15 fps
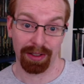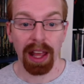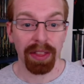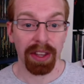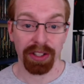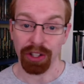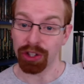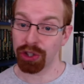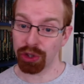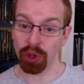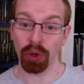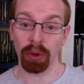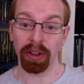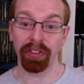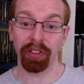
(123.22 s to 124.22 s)
There's a
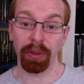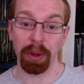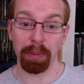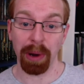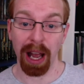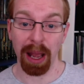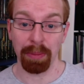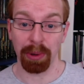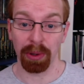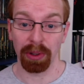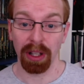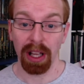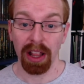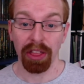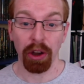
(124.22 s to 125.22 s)
story from the Bible
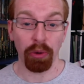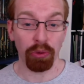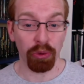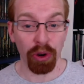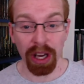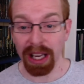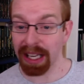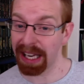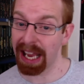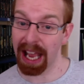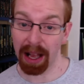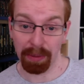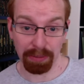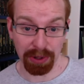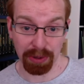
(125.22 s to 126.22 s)
that really
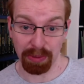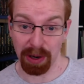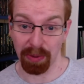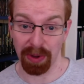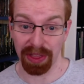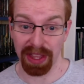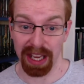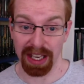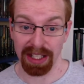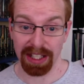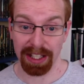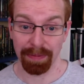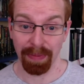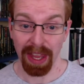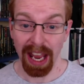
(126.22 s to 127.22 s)
helps me with
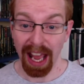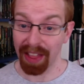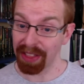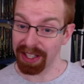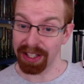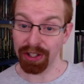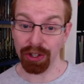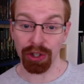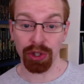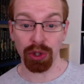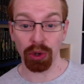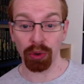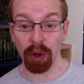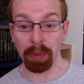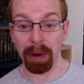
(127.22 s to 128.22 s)
this. And this is a
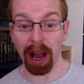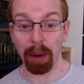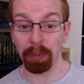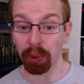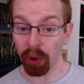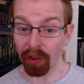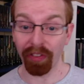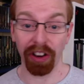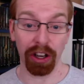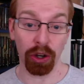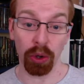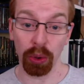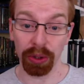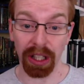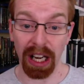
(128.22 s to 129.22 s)
story about a prophet
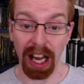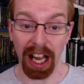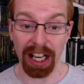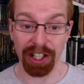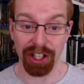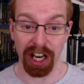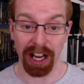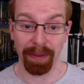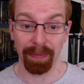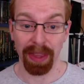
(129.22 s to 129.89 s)
called Elijah.